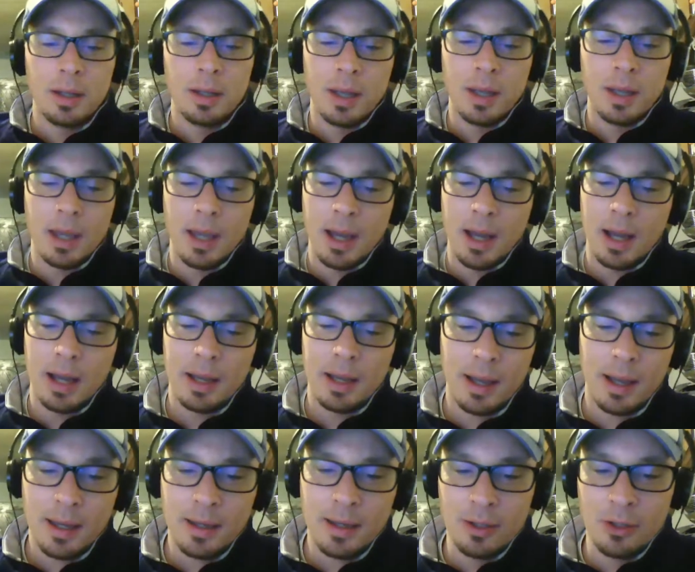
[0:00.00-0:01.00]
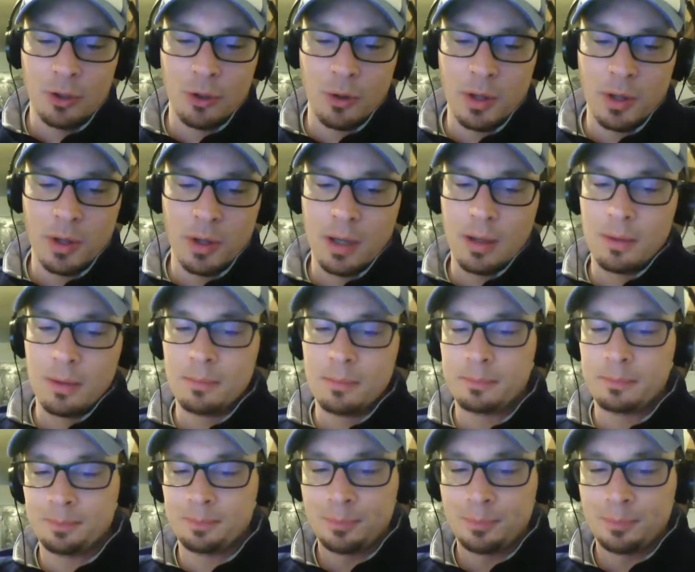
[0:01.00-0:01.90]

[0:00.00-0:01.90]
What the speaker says: Yeah, I can enjoy a